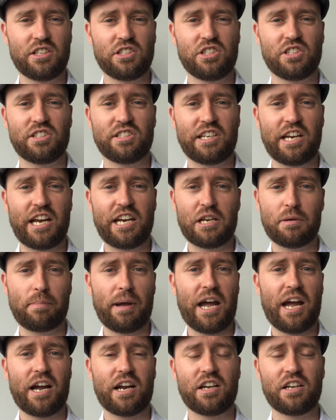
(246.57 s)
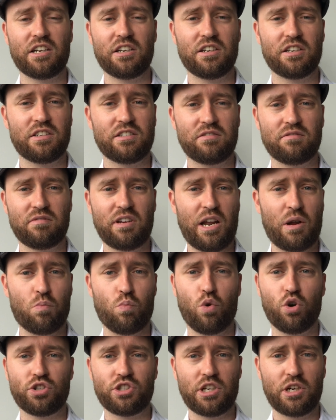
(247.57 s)
just standing back and
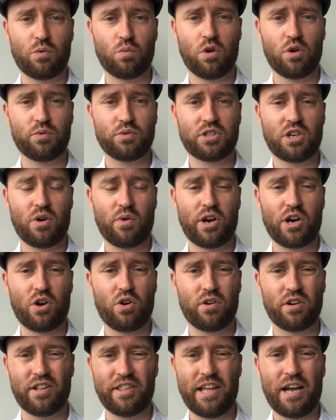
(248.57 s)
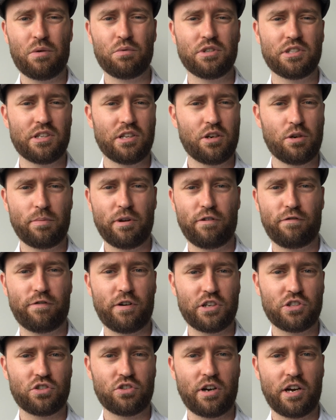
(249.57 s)
watching what was going on. That was a little bit
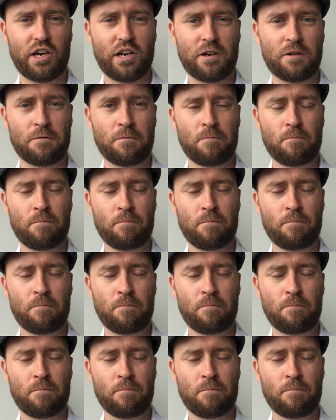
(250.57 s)
frustrating.